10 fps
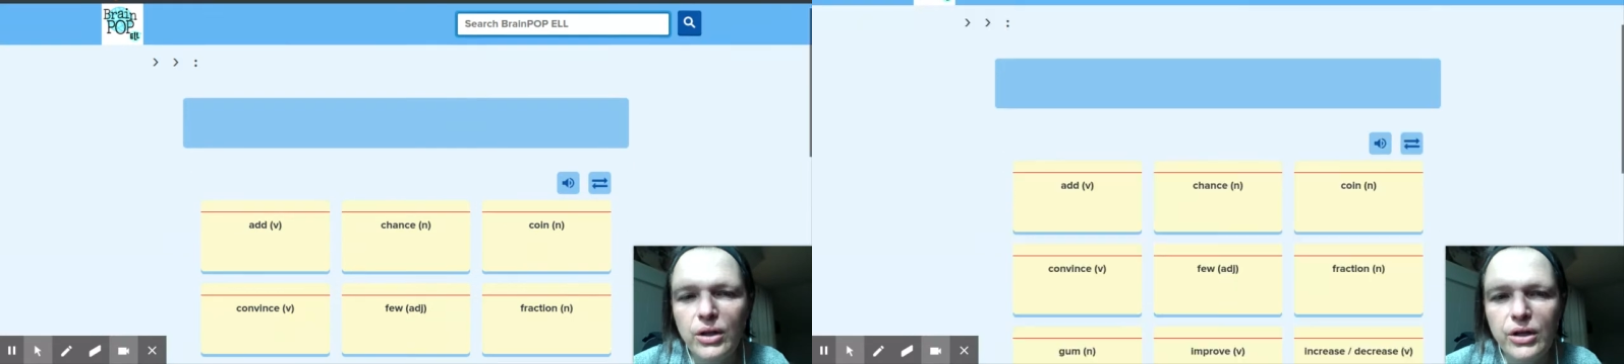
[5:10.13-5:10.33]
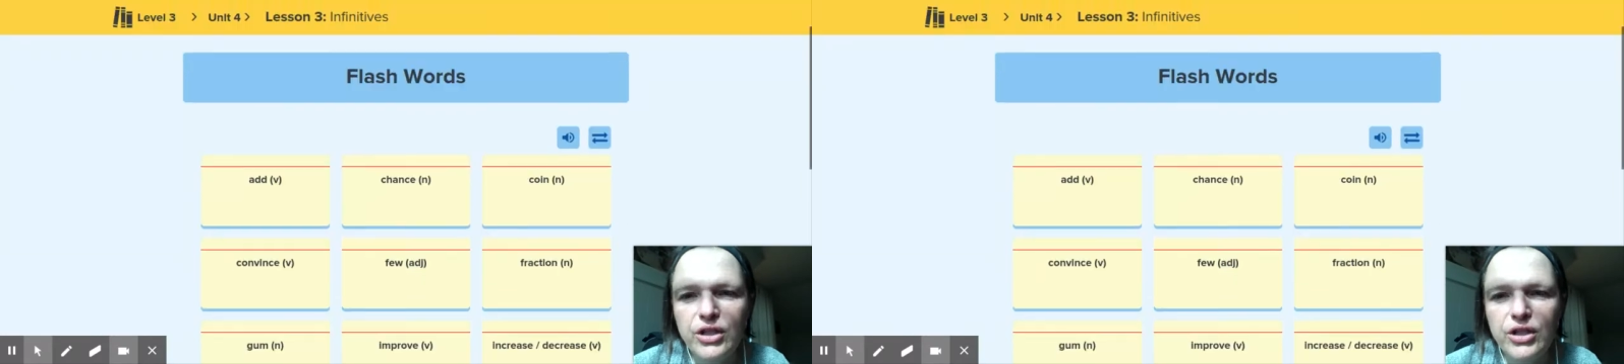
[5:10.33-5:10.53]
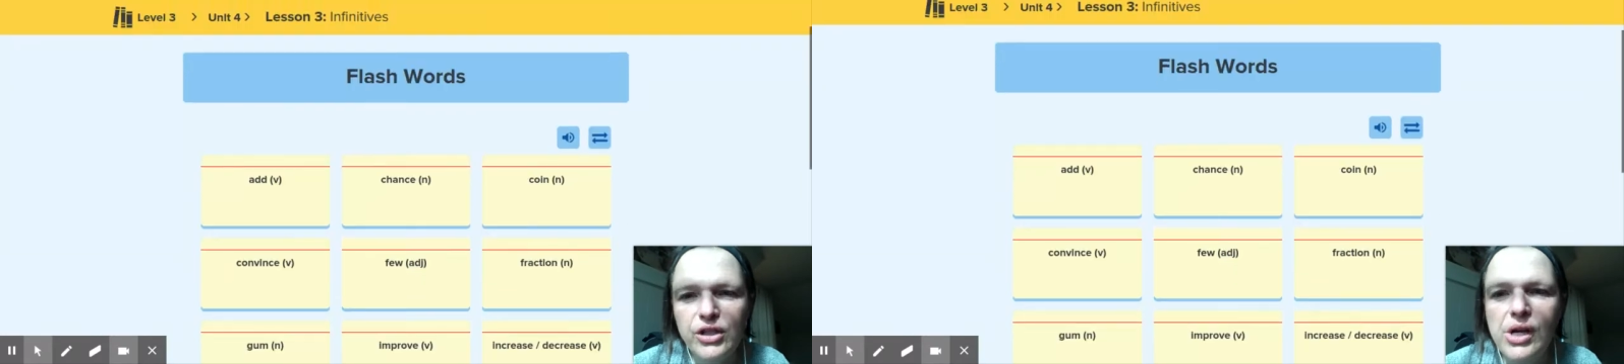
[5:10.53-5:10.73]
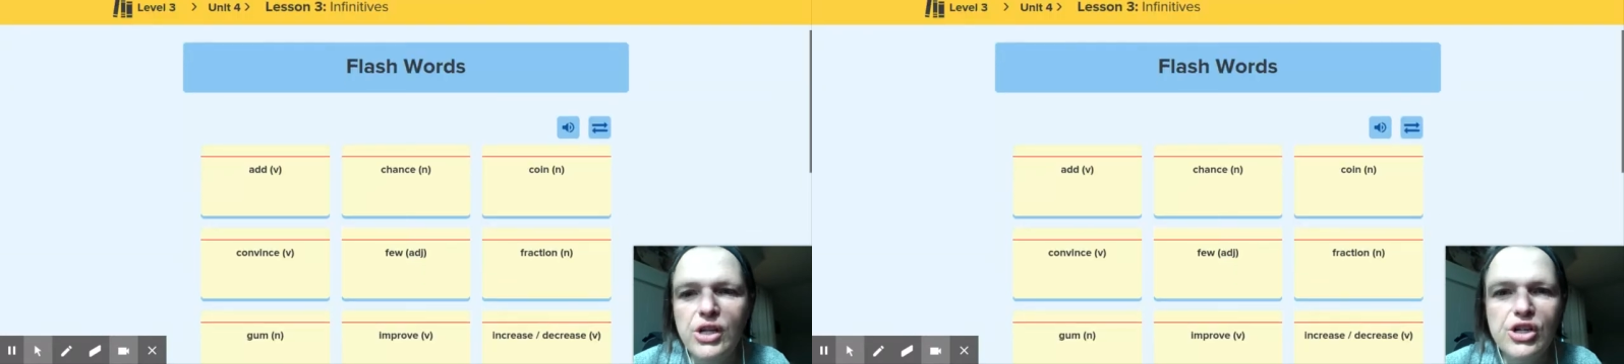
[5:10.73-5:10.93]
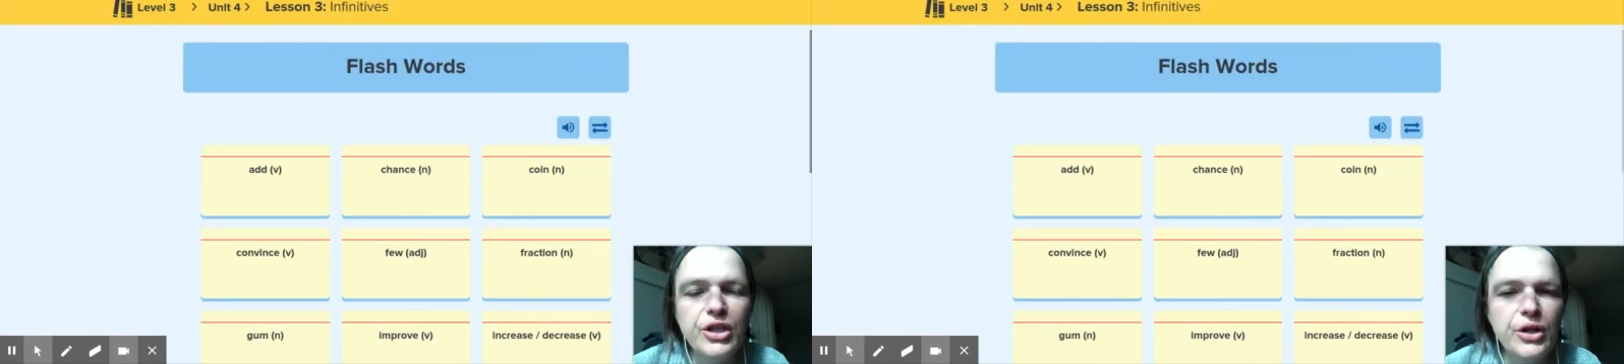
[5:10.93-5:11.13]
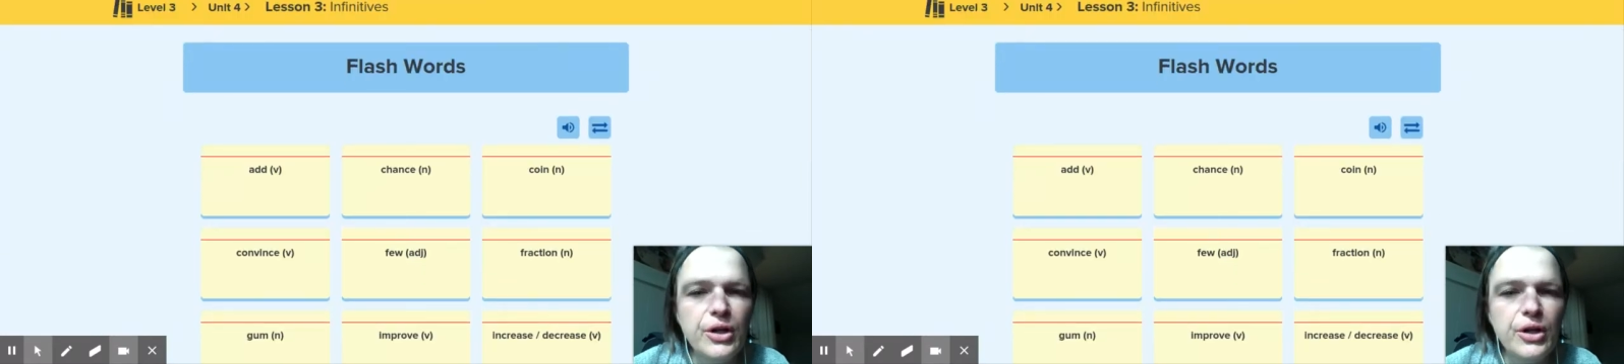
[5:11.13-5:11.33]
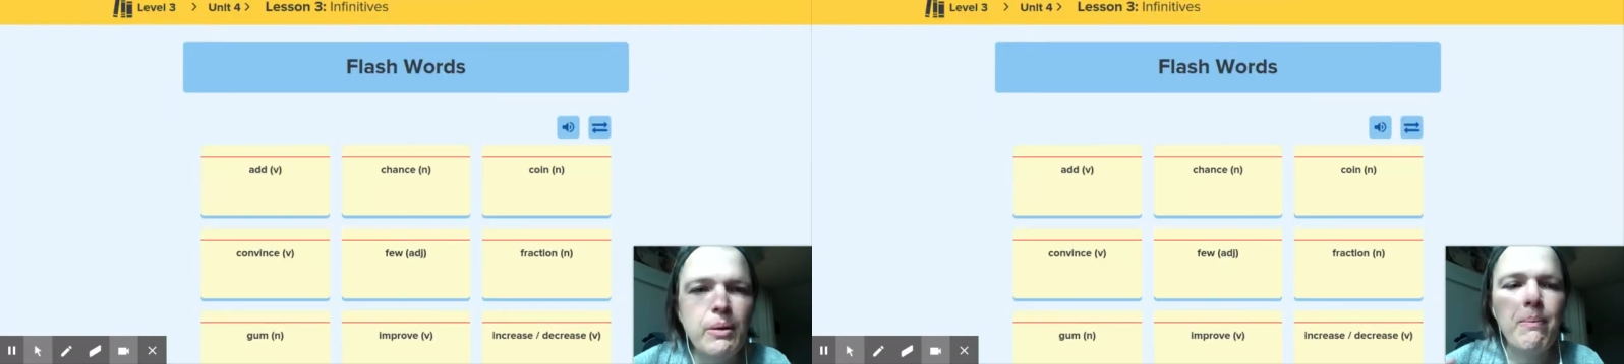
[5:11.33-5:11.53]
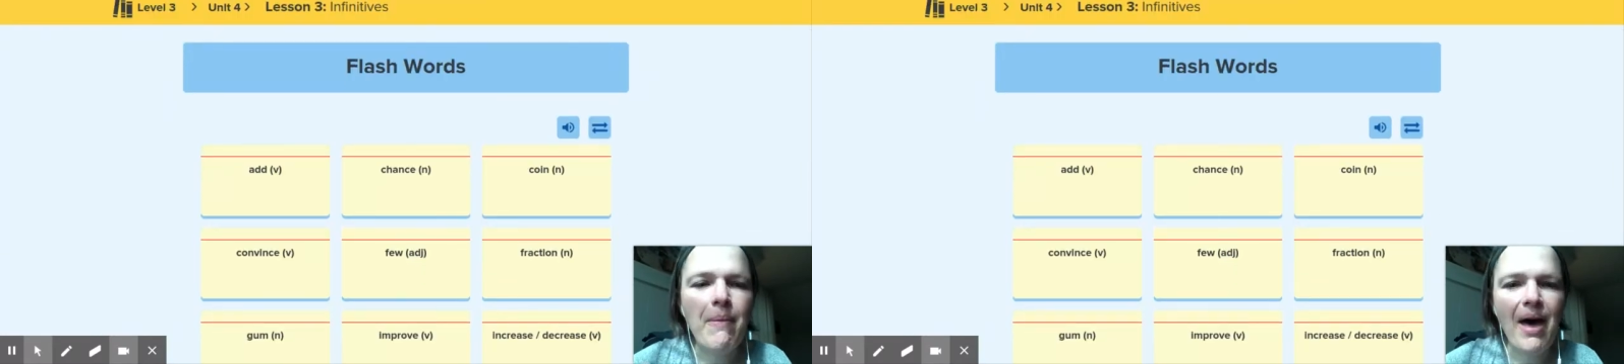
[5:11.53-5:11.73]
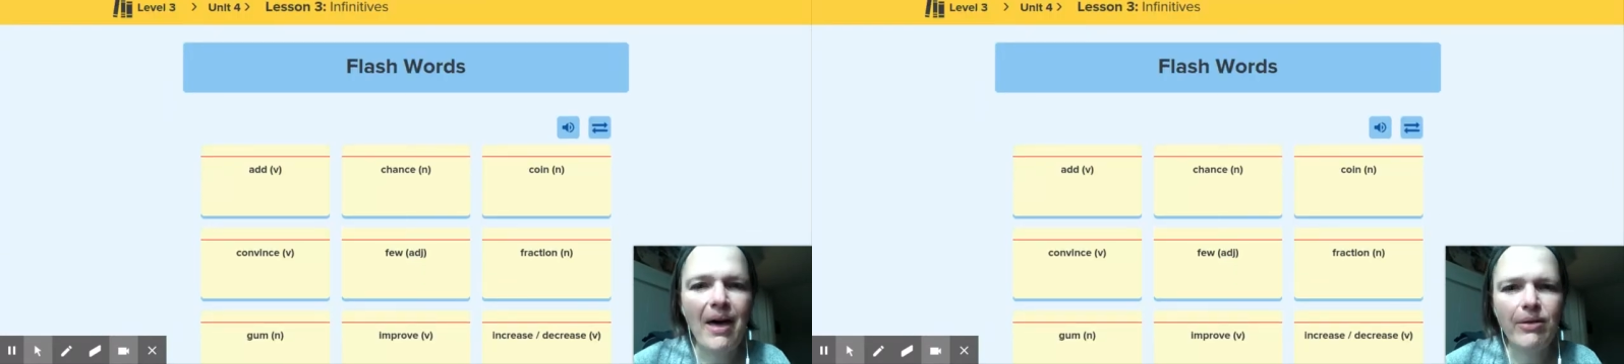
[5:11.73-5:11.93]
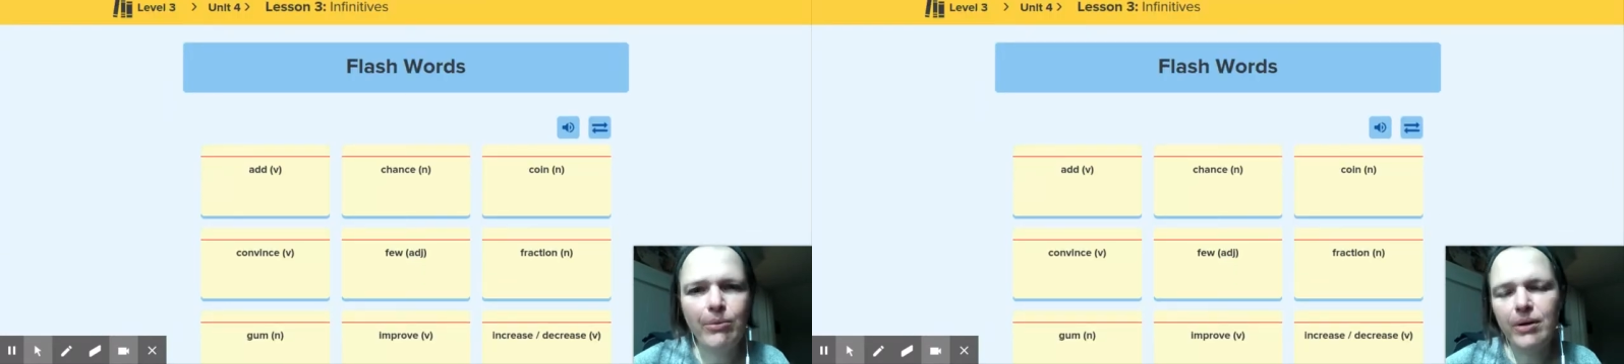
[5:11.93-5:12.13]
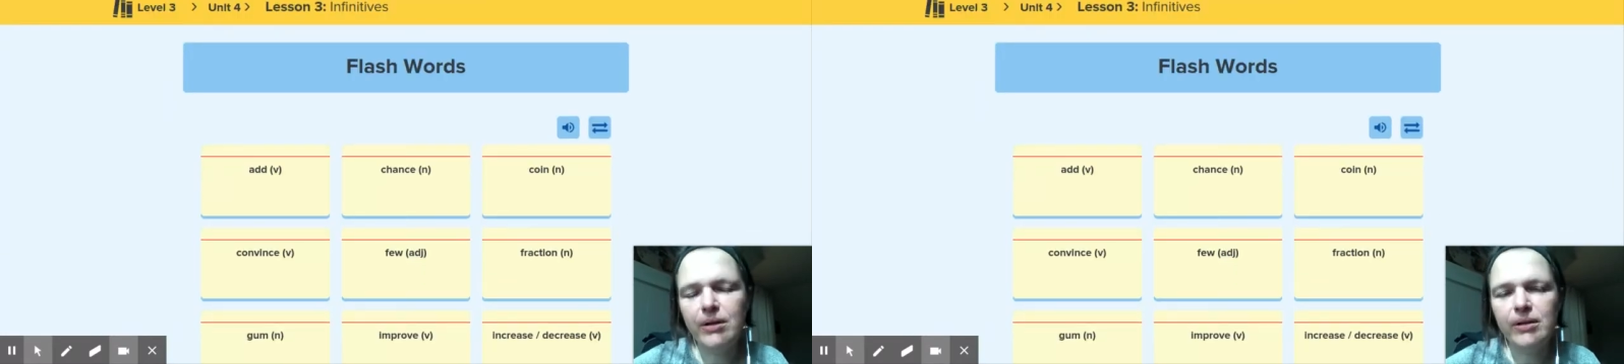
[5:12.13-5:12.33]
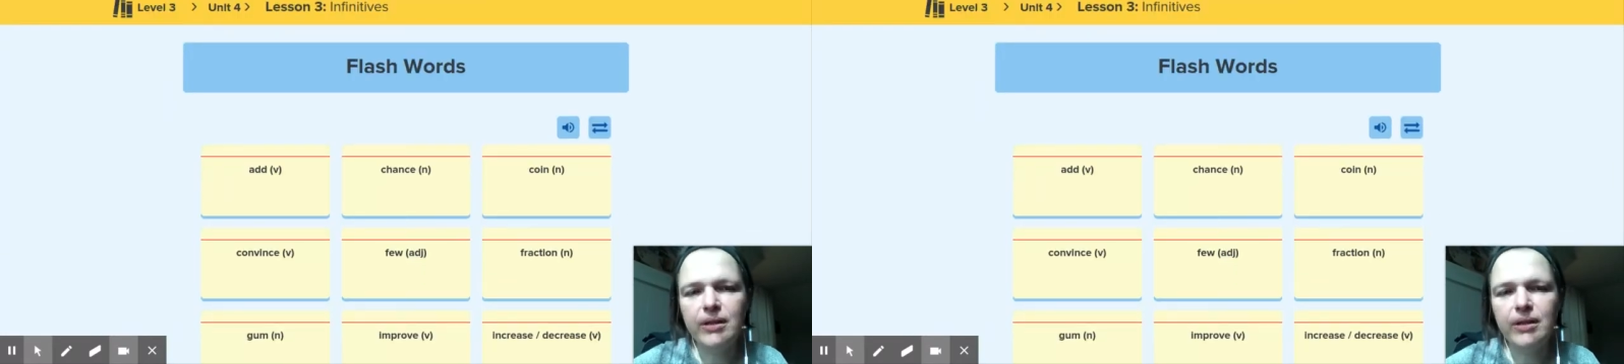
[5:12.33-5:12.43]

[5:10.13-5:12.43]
So you're going to learn math words